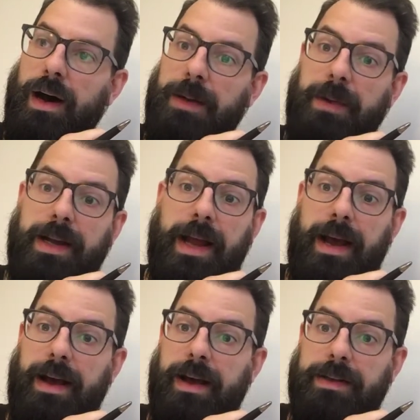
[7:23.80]
I might
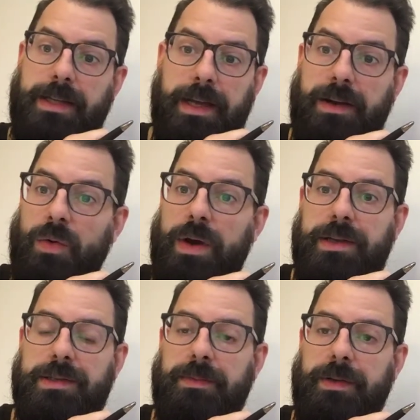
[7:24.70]
take
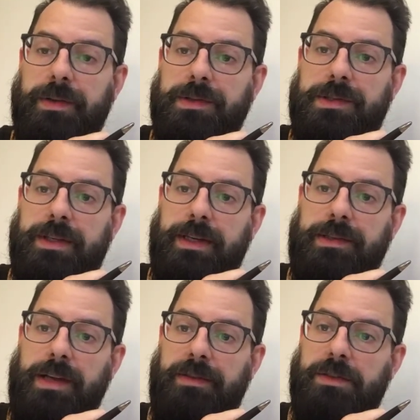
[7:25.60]
away some of those
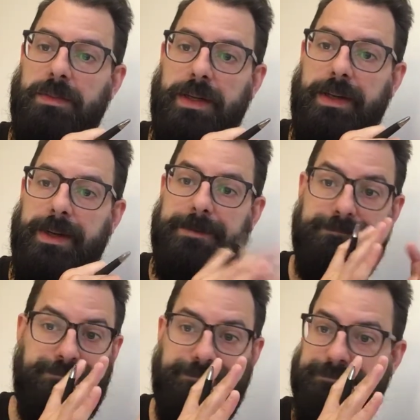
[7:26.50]
things after Monday
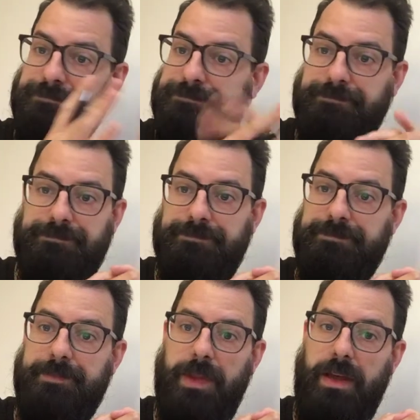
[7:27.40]

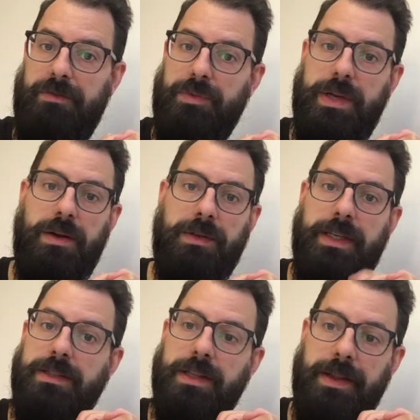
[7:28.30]
if we don't
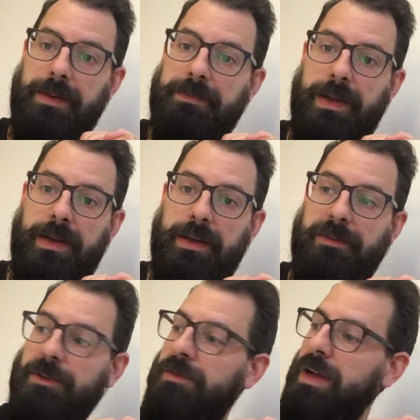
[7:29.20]
get to them.
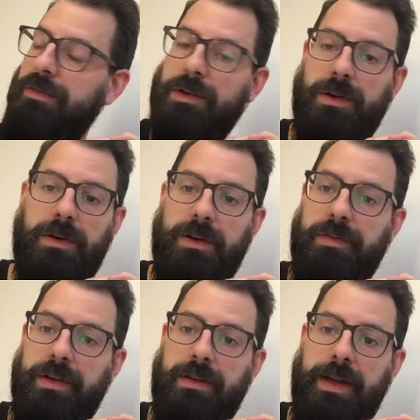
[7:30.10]
If you've never heard
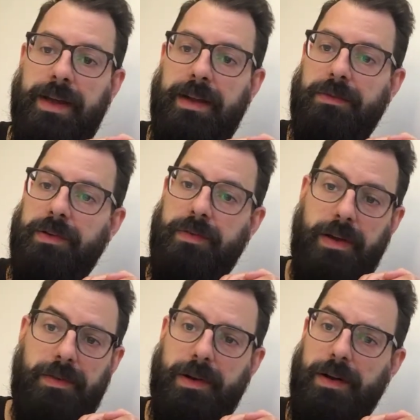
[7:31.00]
of it, and if we've
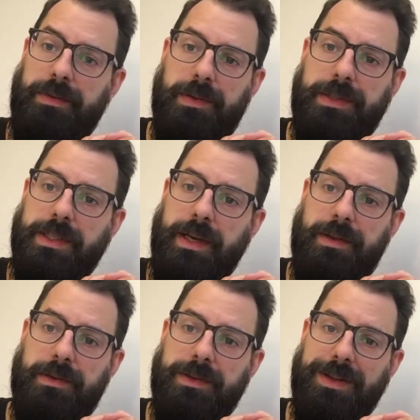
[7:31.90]
never gone through it
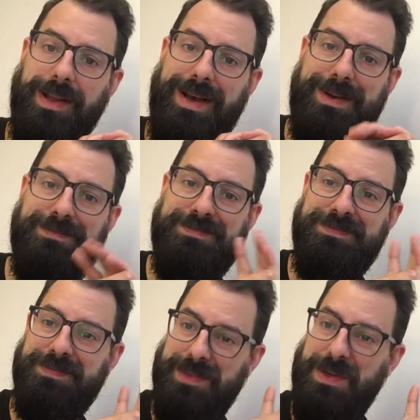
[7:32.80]
together in the lab,
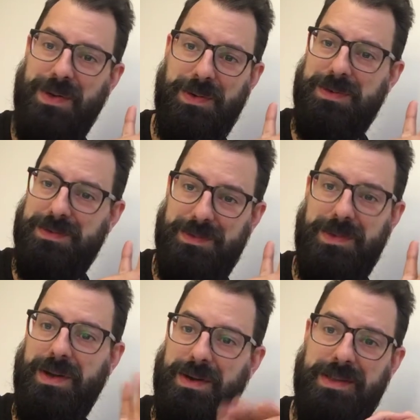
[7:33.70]
you know,
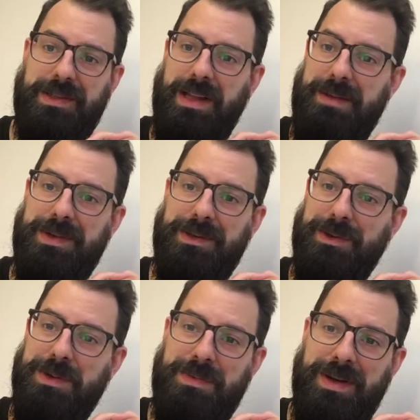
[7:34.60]
there as a lab in a
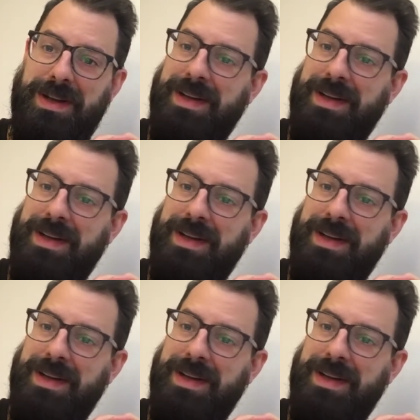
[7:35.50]
group,